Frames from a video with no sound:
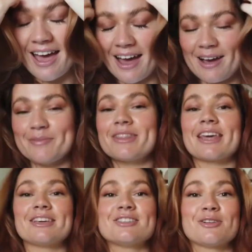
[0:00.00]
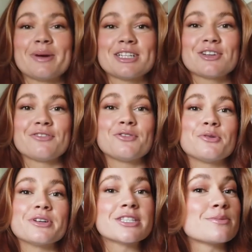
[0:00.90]
Thank you so much
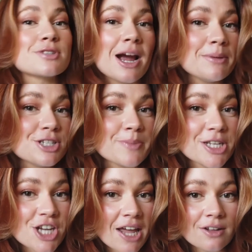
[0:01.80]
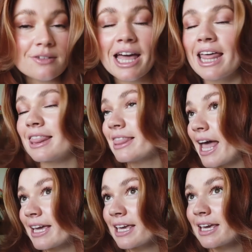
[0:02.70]
for subscribing to my channel and
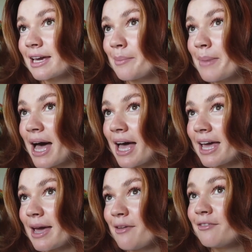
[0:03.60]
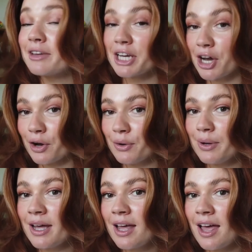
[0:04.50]
liking my video.
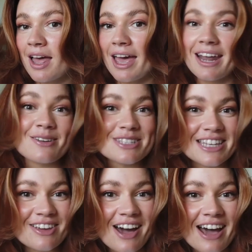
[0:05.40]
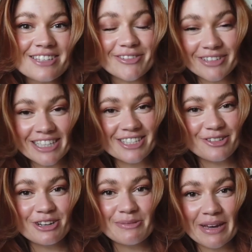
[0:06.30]
And I'll see you guys really
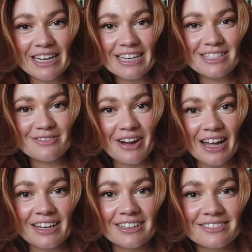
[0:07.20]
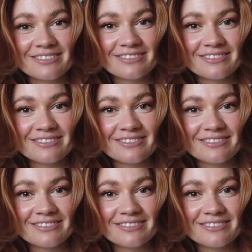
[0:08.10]
soon in my next one.